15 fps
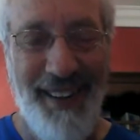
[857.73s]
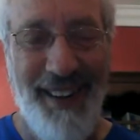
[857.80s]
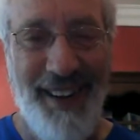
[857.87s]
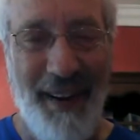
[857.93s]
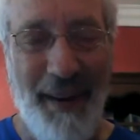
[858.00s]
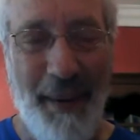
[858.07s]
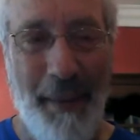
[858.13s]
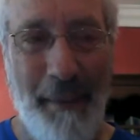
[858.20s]

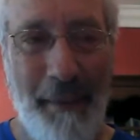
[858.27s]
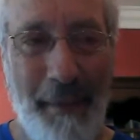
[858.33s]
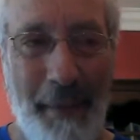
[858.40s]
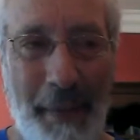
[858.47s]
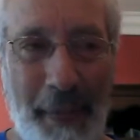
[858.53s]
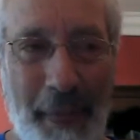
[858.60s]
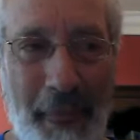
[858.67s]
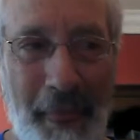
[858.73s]

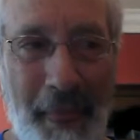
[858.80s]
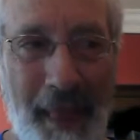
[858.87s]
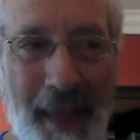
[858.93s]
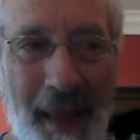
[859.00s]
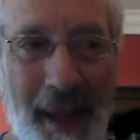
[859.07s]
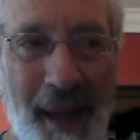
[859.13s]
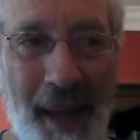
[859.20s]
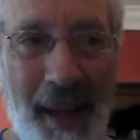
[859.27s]

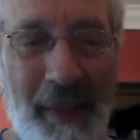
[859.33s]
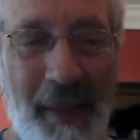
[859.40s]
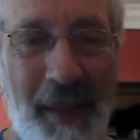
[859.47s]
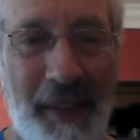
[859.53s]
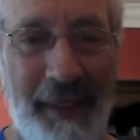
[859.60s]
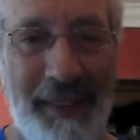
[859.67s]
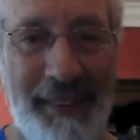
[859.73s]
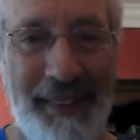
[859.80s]
And
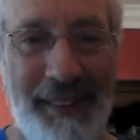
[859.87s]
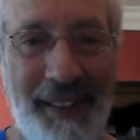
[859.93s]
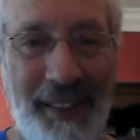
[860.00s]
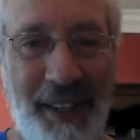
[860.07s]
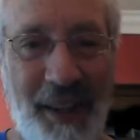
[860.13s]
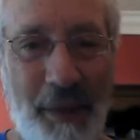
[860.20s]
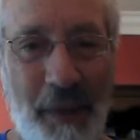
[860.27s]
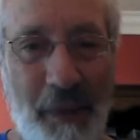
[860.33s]
that,
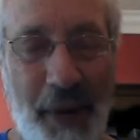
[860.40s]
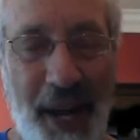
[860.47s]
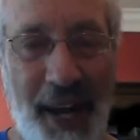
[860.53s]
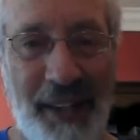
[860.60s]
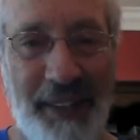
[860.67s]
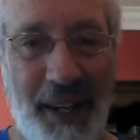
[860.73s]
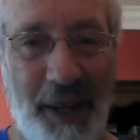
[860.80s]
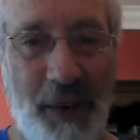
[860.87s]
when we
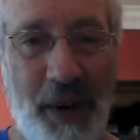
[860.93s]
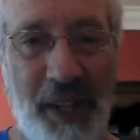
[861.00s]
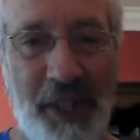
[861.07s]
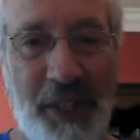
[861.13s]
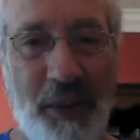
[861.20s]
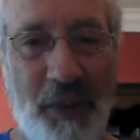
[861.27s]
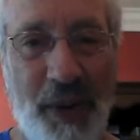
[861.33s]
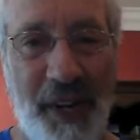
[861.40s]
ask that
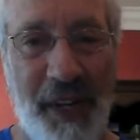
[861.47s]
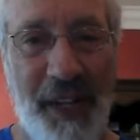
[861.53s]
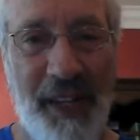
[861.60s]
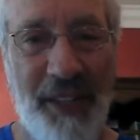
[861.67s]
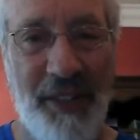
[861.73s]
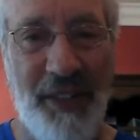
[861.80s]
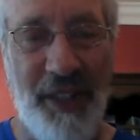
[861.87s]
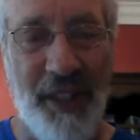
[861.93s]
question, what
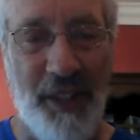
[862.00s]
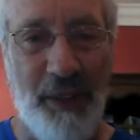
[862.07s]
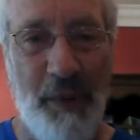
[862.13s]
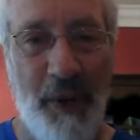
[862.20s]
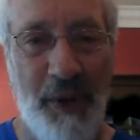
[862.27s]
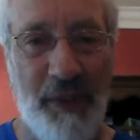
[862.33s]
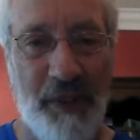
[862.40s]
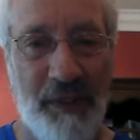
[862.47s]
is the
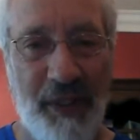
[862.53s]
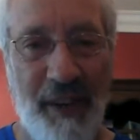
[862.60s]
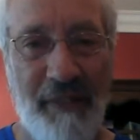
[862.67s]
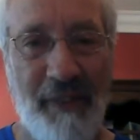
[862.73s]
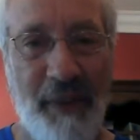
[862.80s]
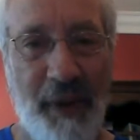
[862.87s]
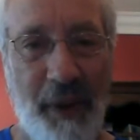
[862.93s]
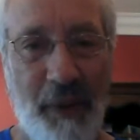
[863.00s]
experience of
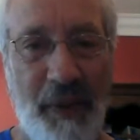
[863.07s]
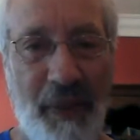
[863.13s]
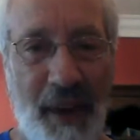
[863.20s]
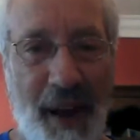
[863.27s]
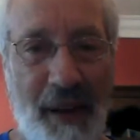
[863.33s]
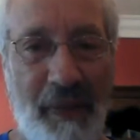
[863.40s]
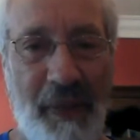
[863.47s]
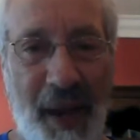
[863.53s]
suffering
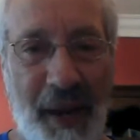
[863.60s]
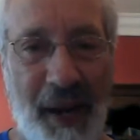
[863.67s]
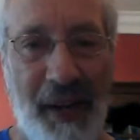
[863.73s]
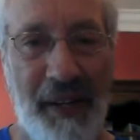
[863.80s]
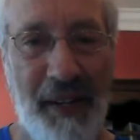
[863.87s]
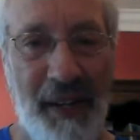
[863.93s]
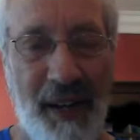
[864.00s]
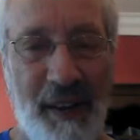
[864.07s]
without that
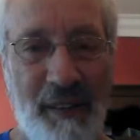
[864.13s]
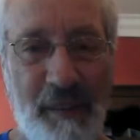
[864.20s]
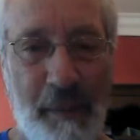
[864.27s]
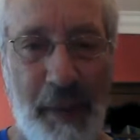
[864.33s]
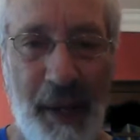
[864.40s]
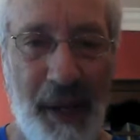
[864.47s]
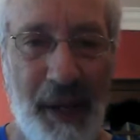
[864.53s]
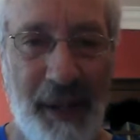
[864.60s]
idea of
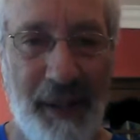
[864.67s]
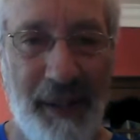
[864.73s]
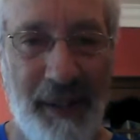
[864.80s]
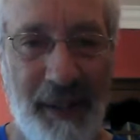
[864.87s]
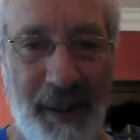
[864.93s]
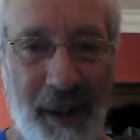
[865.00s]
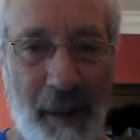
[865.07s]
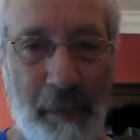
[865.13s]
being
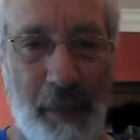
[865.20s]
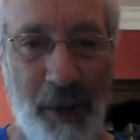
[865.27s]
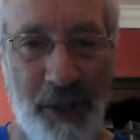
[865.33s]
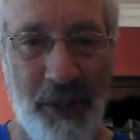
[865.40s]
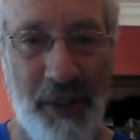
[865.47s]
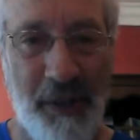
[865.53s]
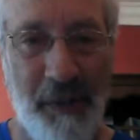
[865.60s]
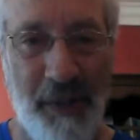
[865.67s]
a
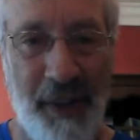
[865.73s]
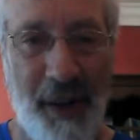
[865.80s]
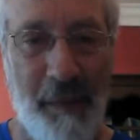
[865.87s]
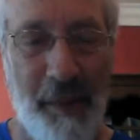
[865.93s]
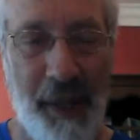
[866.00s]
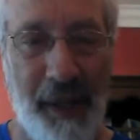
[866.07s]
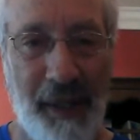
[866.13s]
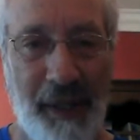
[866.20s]
person, without
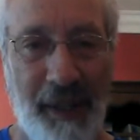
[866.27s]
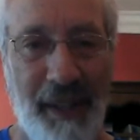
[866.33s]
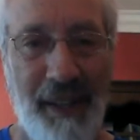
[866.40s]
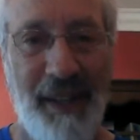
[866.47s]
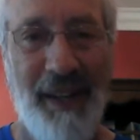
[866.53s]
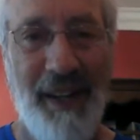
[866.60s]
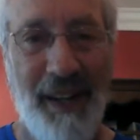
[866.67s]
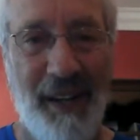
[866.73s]
being
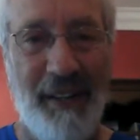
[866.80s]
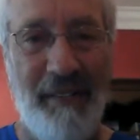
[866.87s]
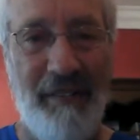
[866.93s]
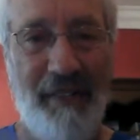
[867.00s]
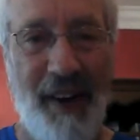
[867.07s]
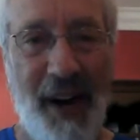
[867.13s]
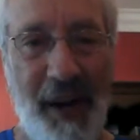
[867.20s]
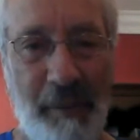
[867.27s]
a
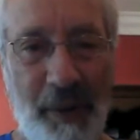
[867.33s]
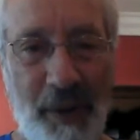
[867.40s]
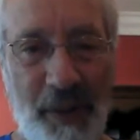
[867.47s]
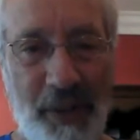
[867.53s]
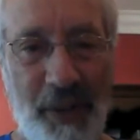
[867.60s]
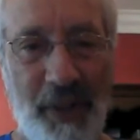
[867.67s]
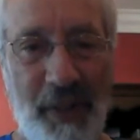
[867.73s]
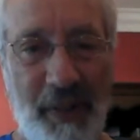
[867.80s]
confined
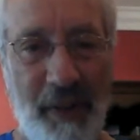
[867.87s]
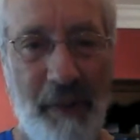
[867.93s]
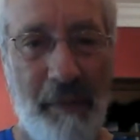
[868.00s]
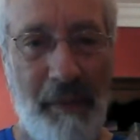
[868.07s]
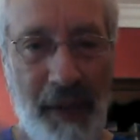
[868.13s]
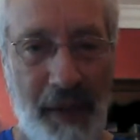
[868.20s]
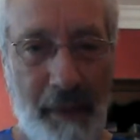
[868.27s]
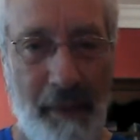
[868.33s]
person
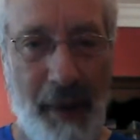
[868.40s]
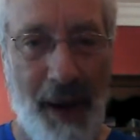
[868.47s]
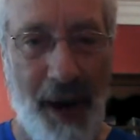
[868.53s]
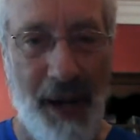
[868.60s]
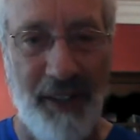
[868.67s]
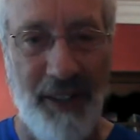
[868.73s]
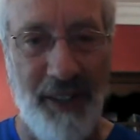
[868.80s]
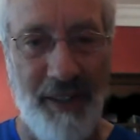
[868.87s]
in a
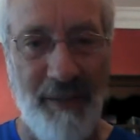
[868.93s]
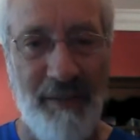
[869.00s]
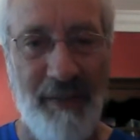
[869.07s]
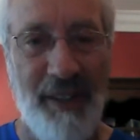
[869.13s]
box of